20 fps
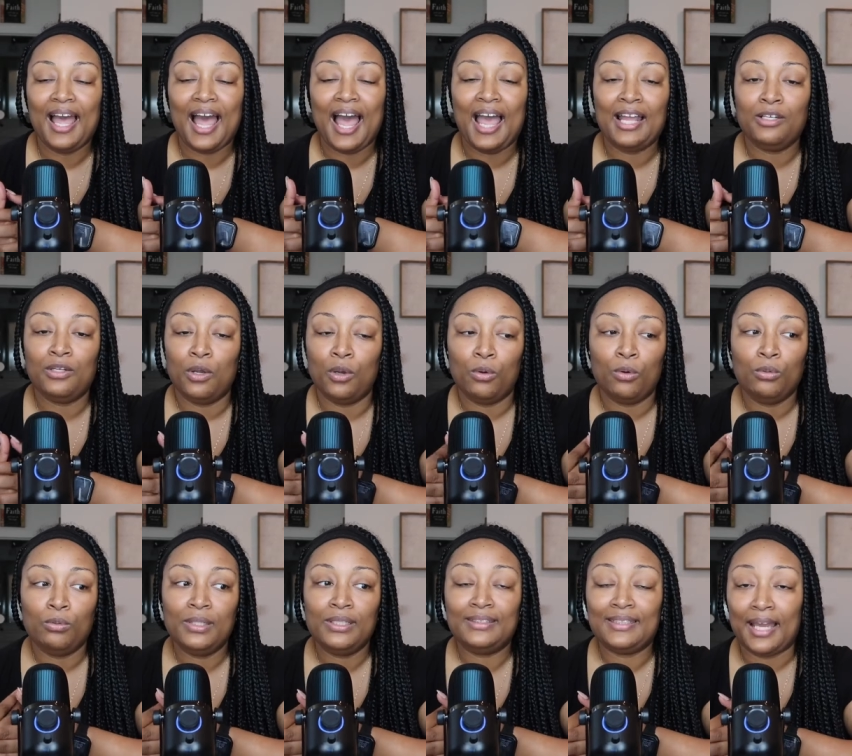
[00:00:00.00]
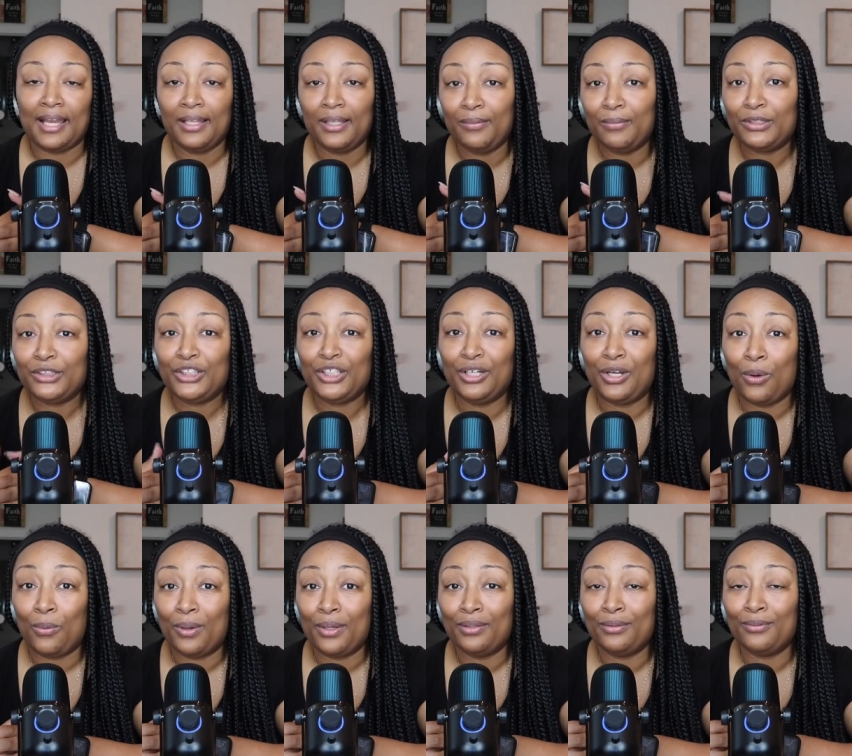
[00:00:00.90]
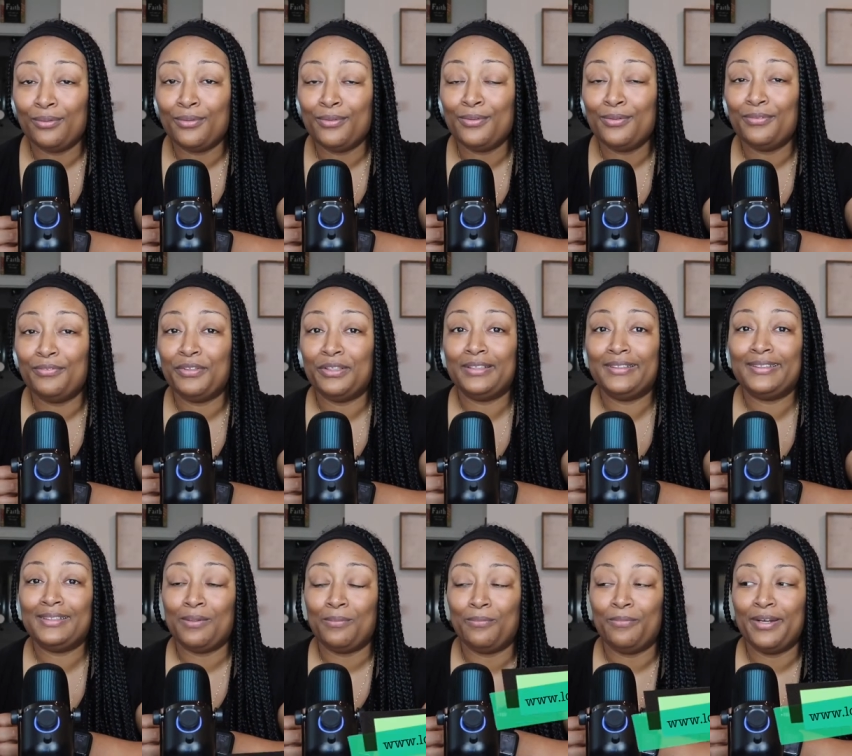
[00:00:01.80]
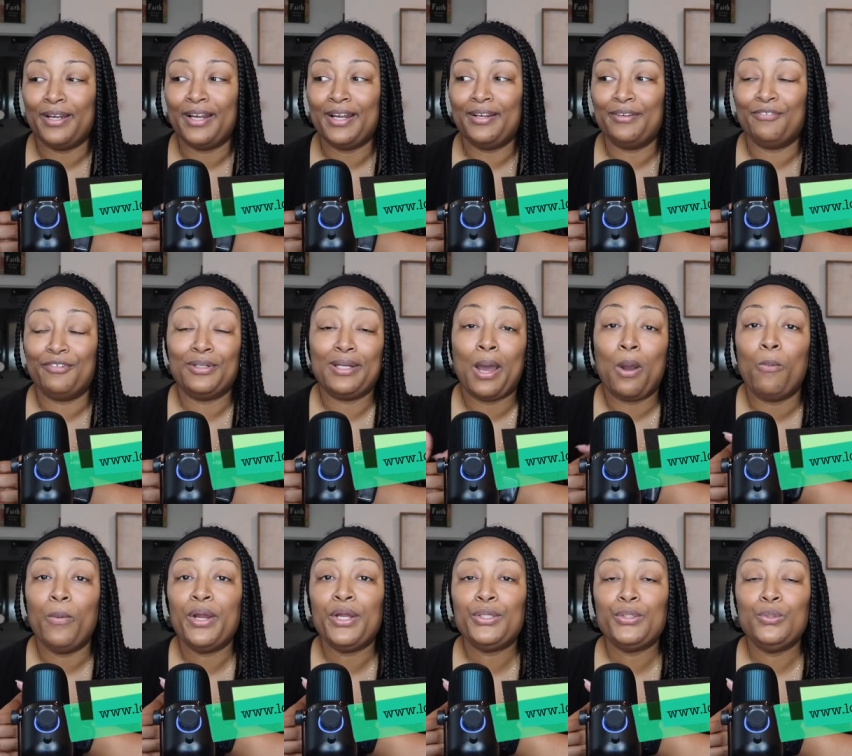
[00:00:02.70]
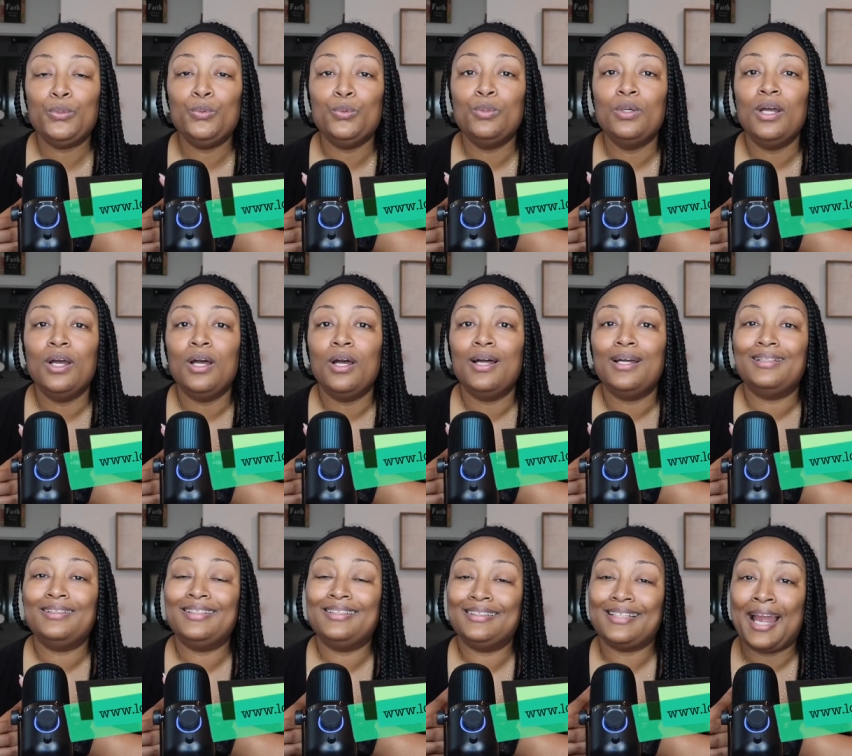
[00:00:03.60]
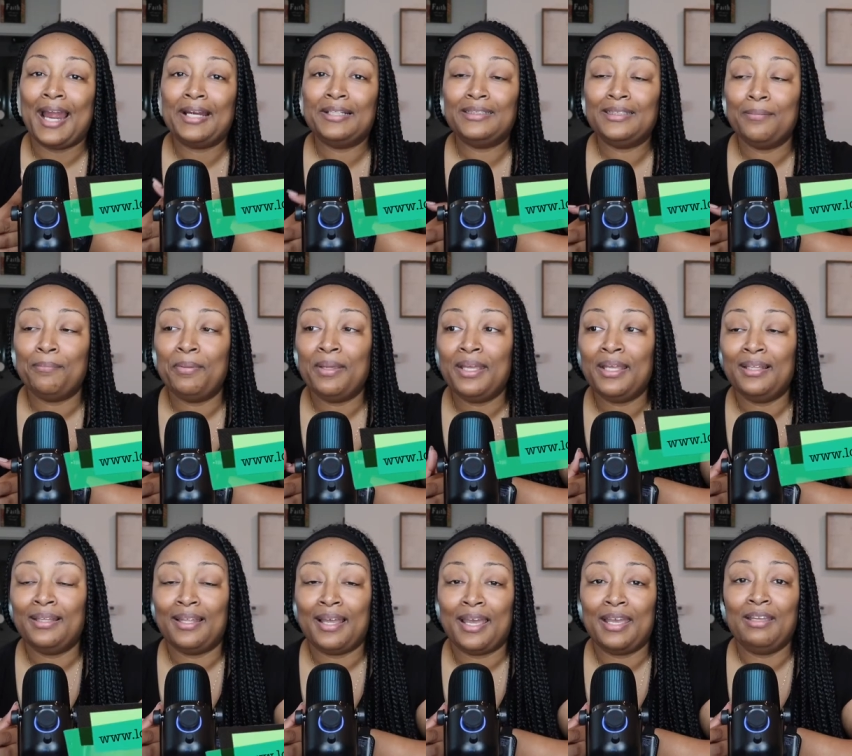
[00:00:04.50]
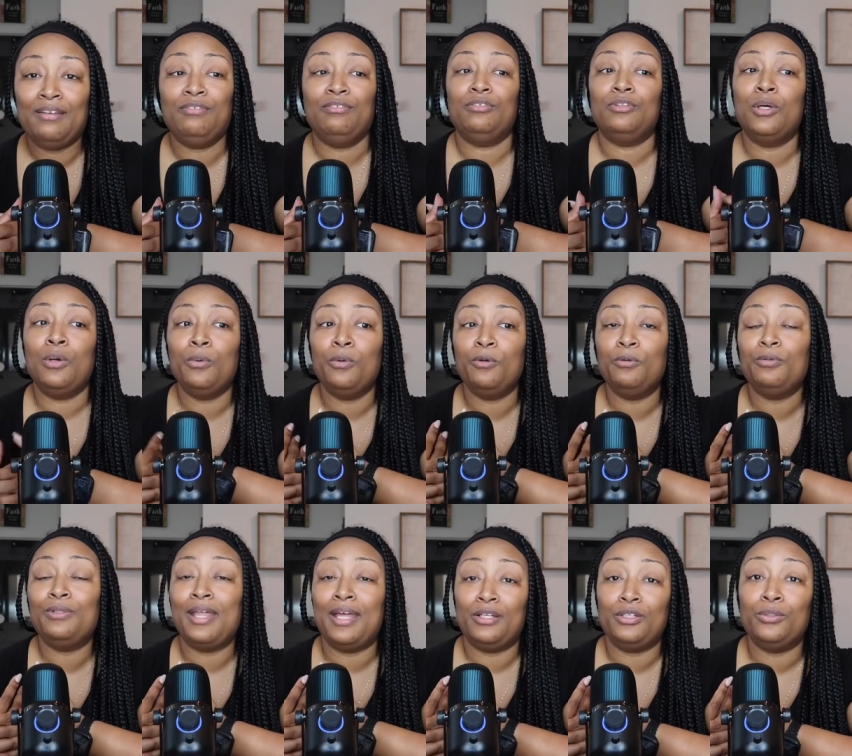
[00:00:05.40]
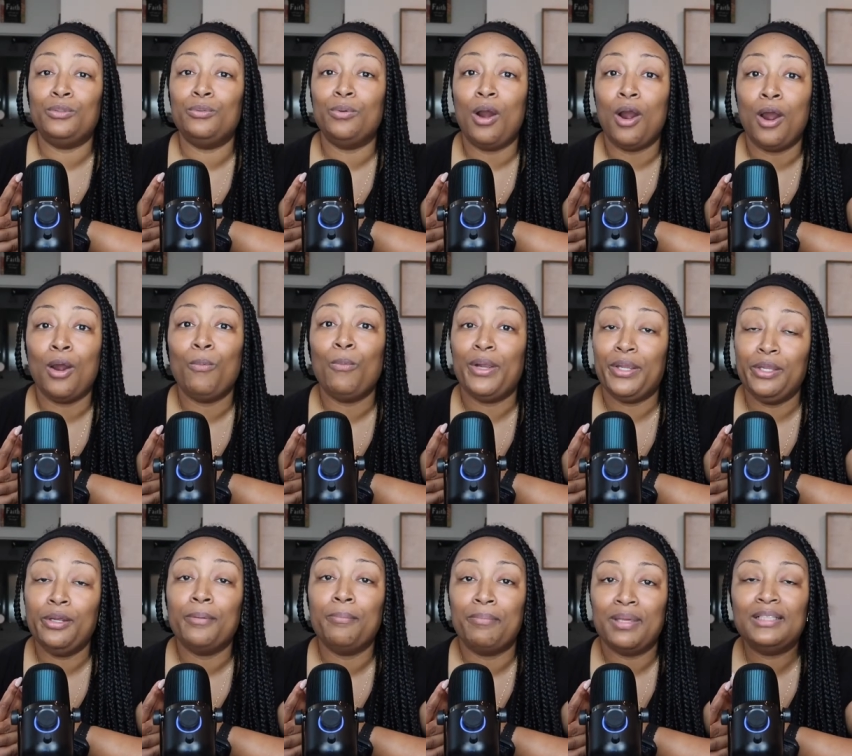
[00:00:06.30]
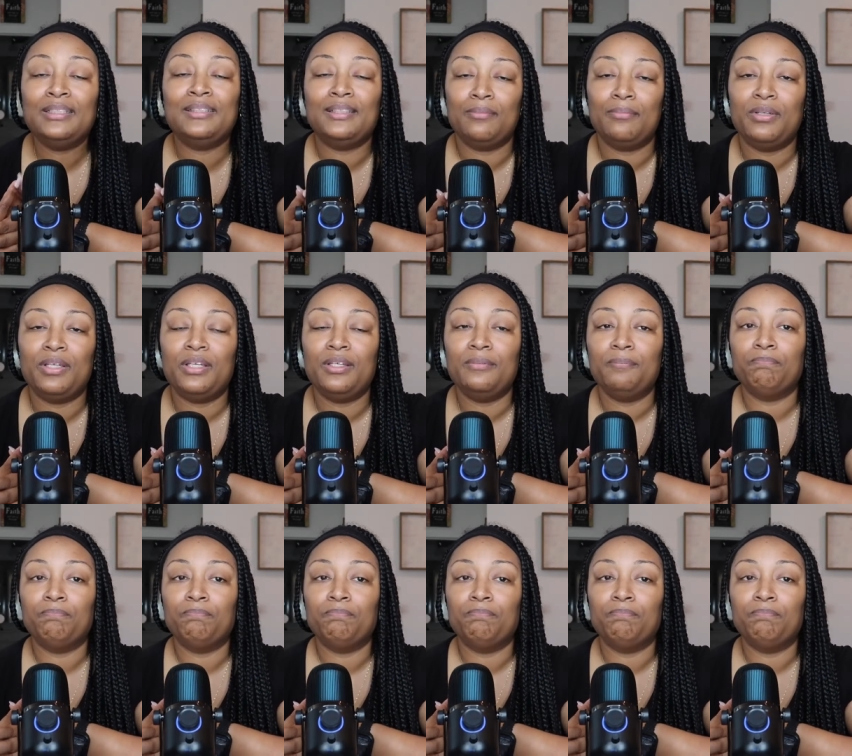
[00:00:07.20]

I know exactly what you're going through. If you're somewhere, if you're not where you desire to be in life, know that you are where you're meant to be